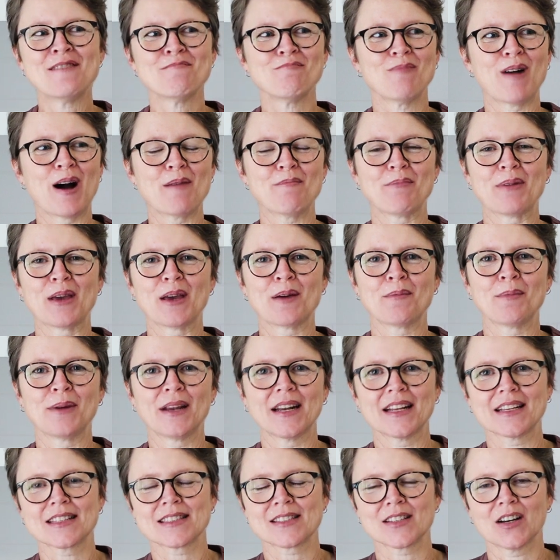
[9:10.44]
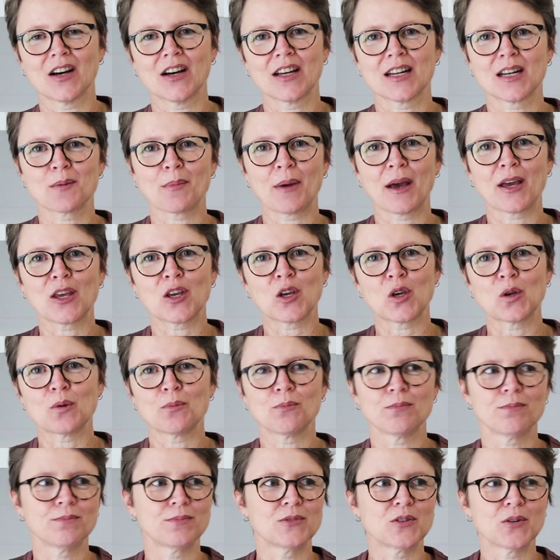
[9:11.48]
might be a bit excited about you
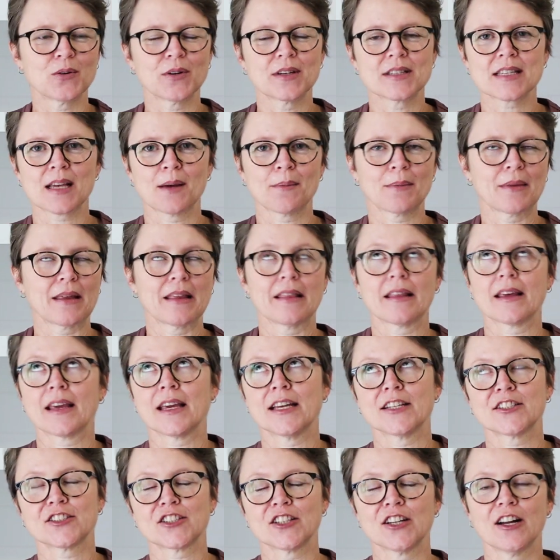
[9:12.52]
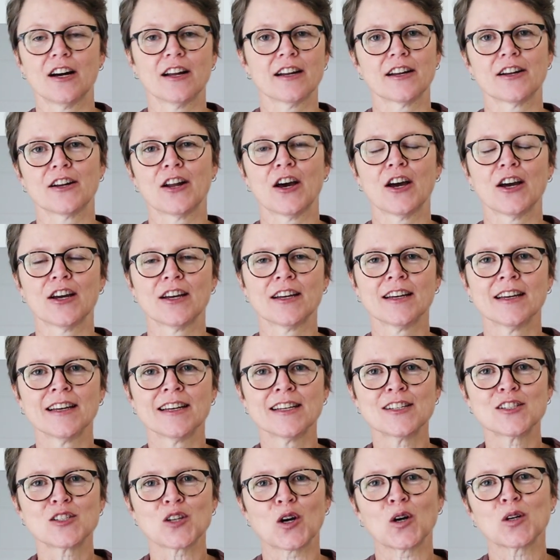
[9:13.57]
doing something in the kitchen, I don't know.
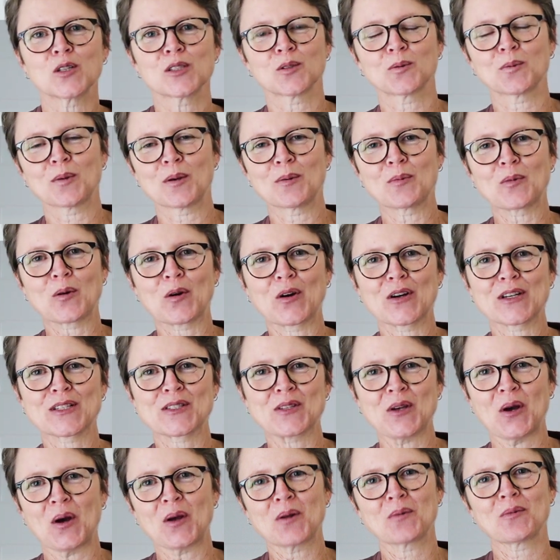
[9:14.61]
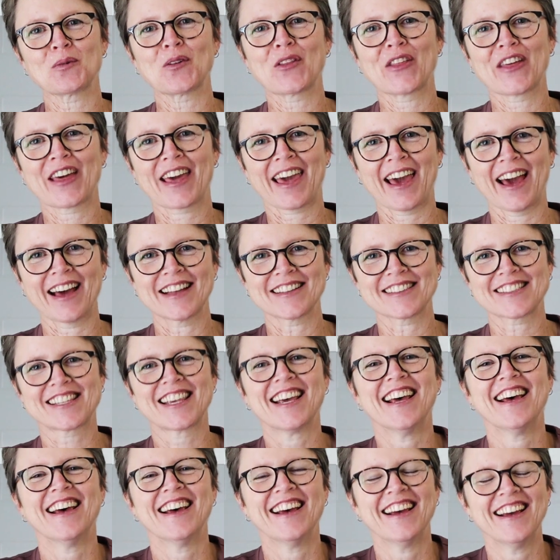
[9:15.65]
Dogs are a bit more excitable than
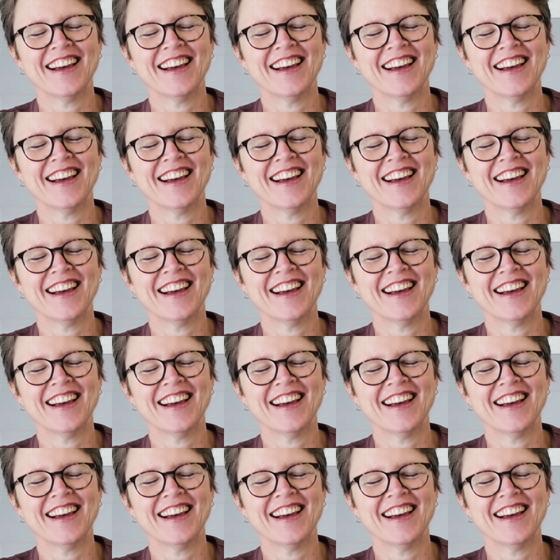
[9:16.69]
cats.